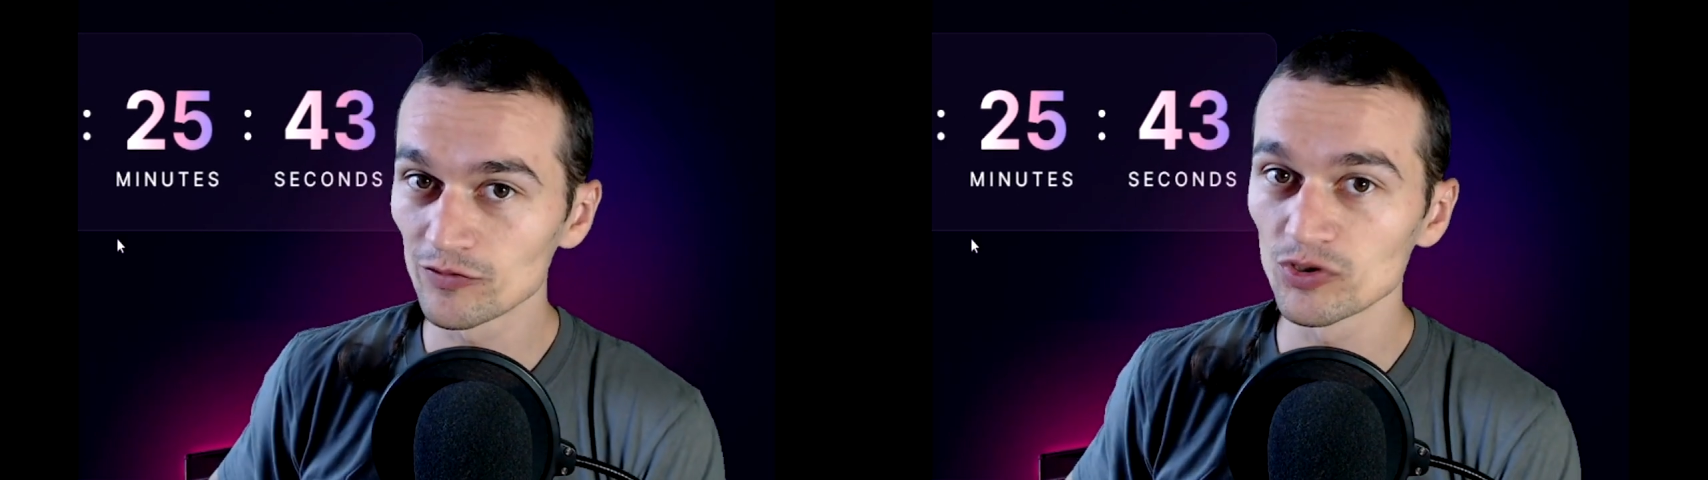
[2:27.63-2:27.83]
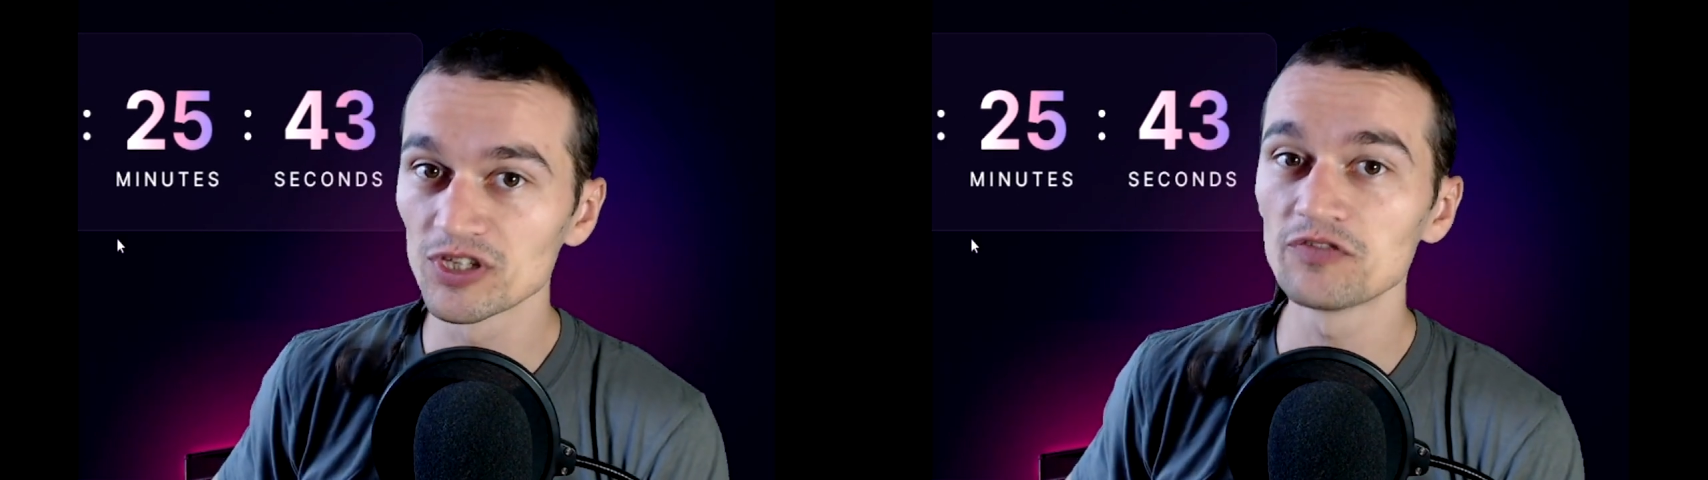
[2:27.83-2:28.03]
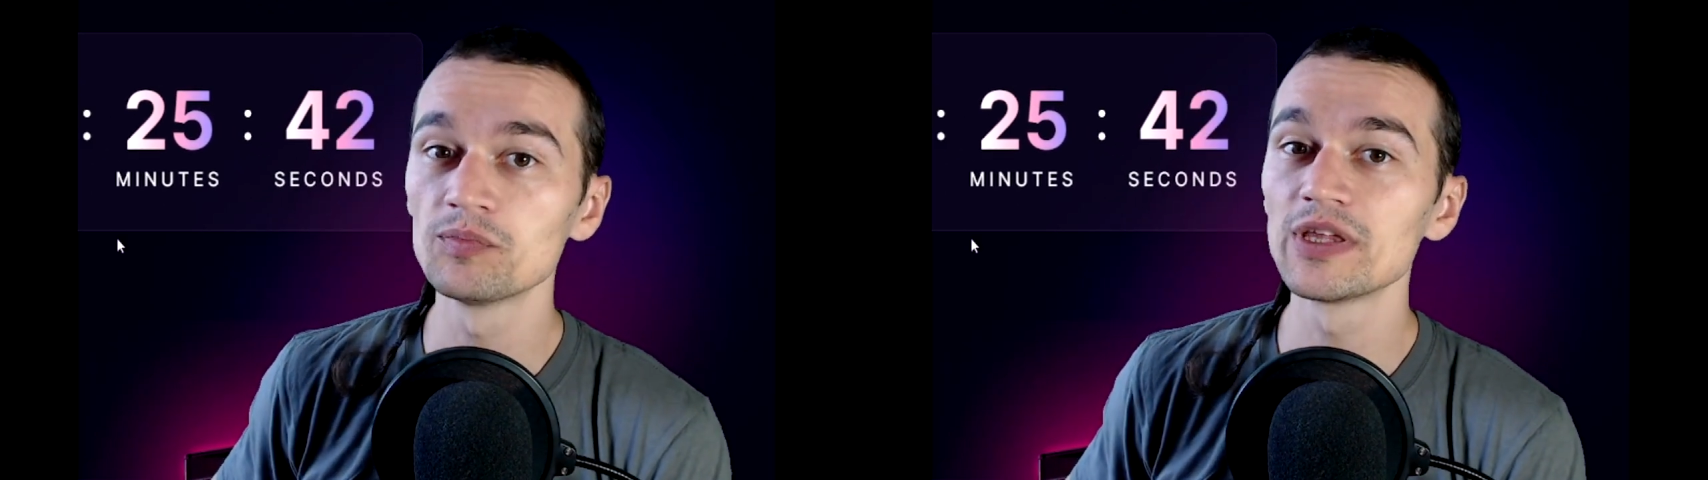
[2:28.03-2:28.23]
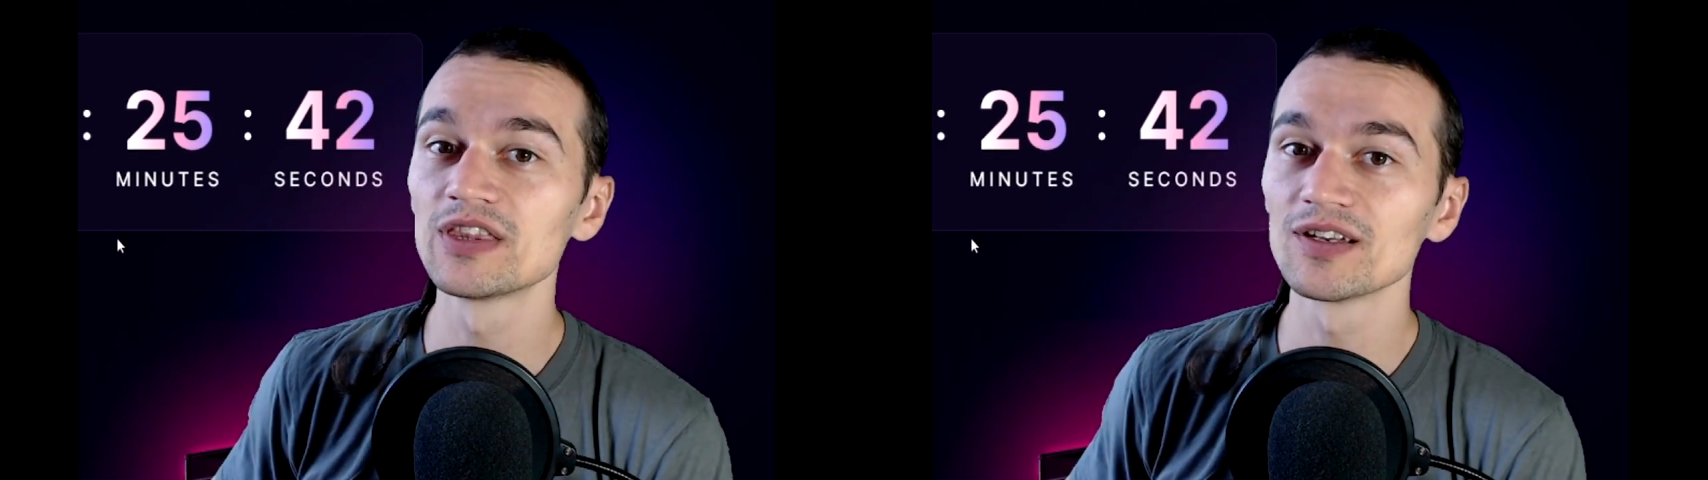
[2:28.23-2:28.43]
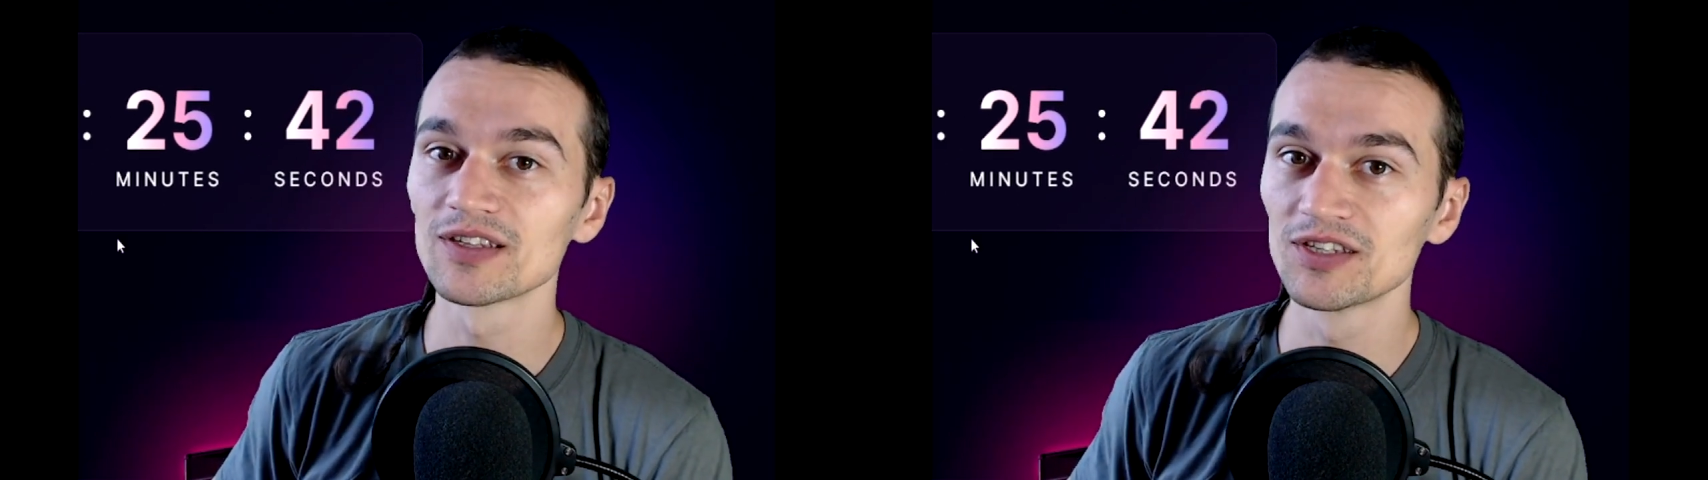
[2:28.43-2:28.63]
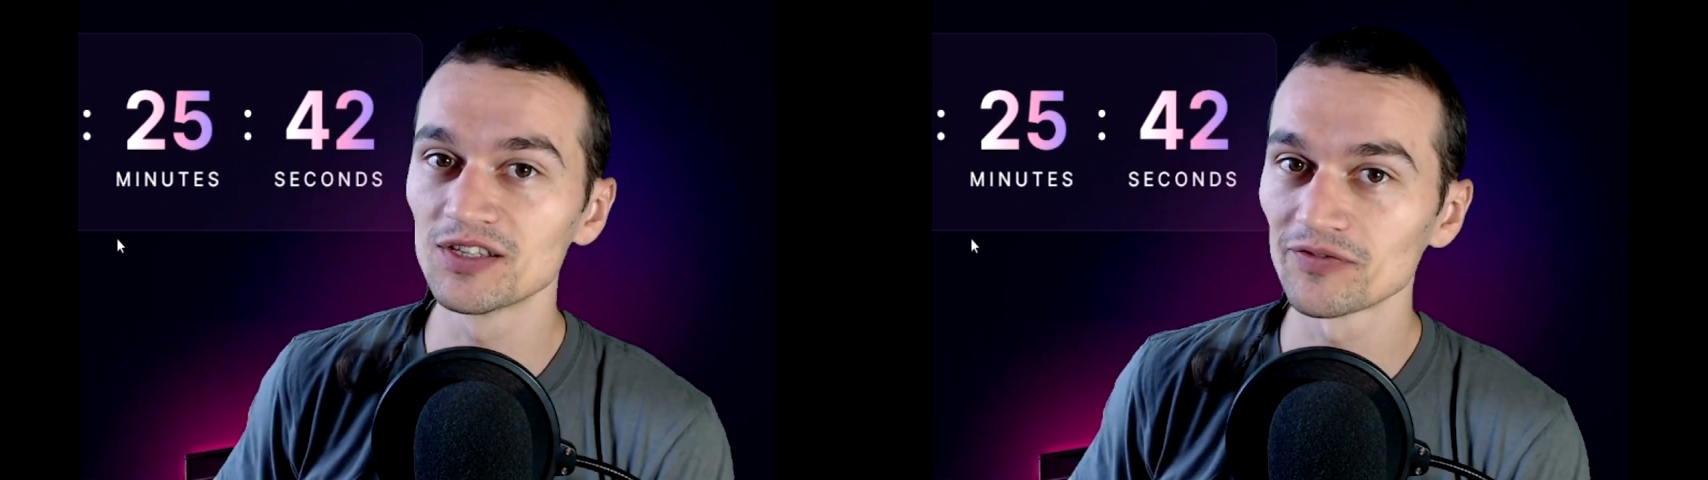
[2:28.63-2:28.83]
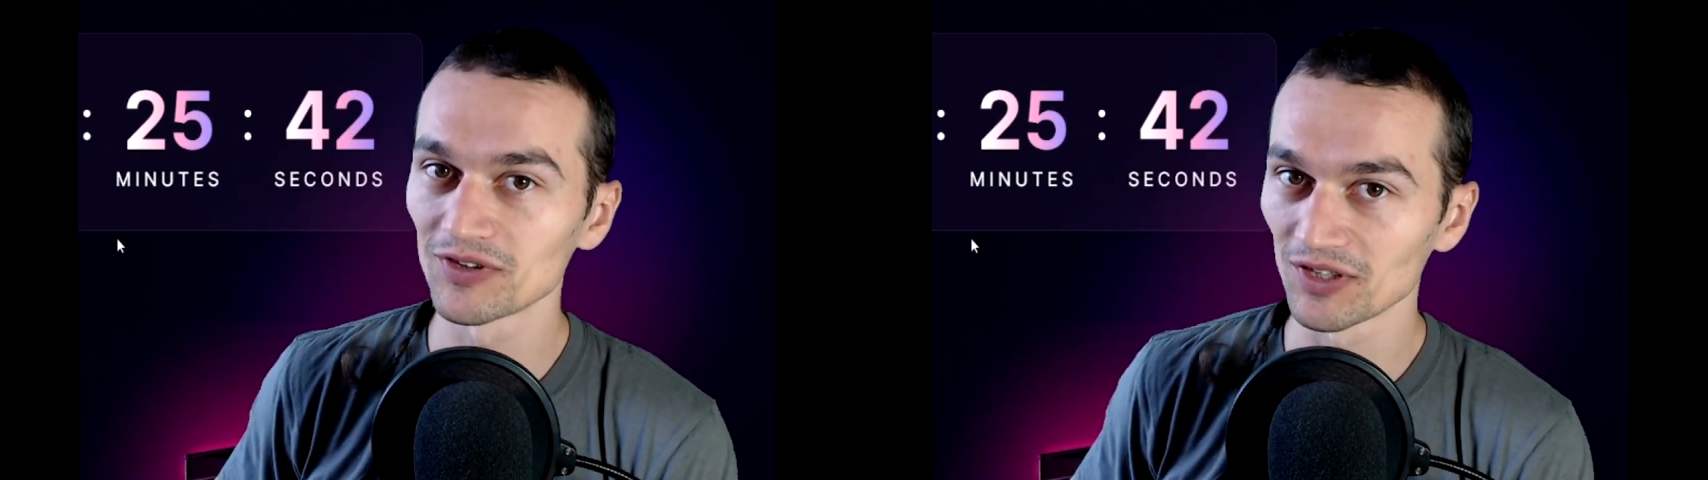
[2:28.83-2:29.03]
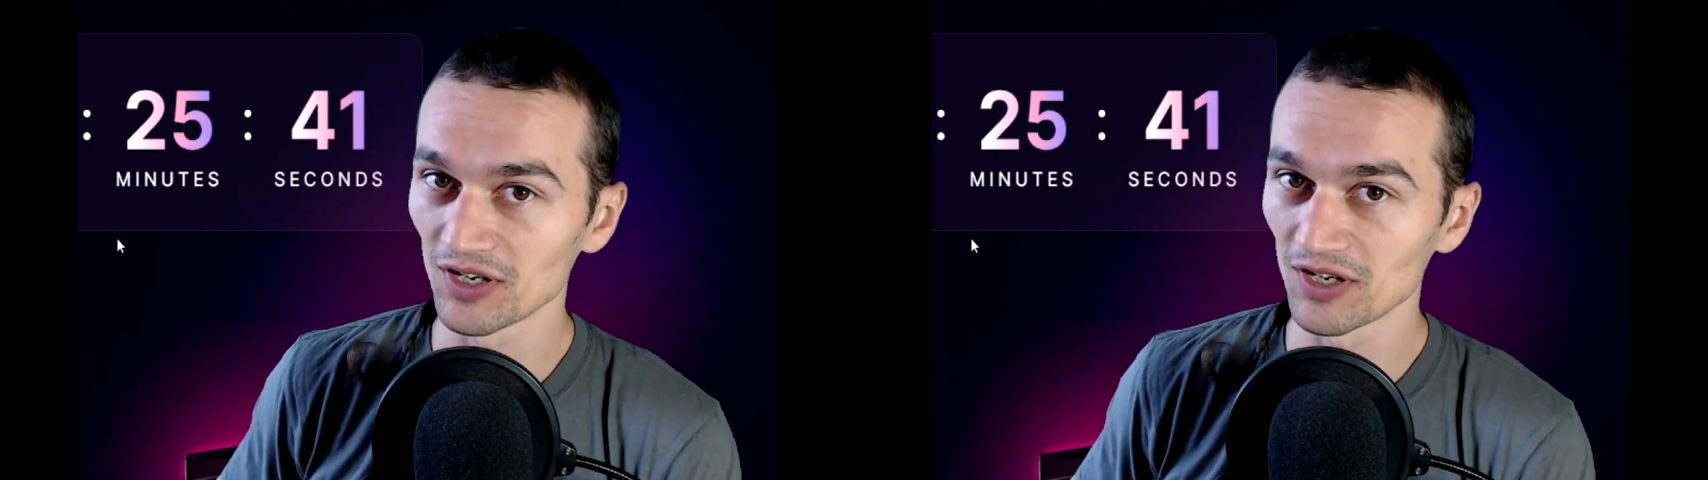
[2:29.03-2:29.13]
you give me the gift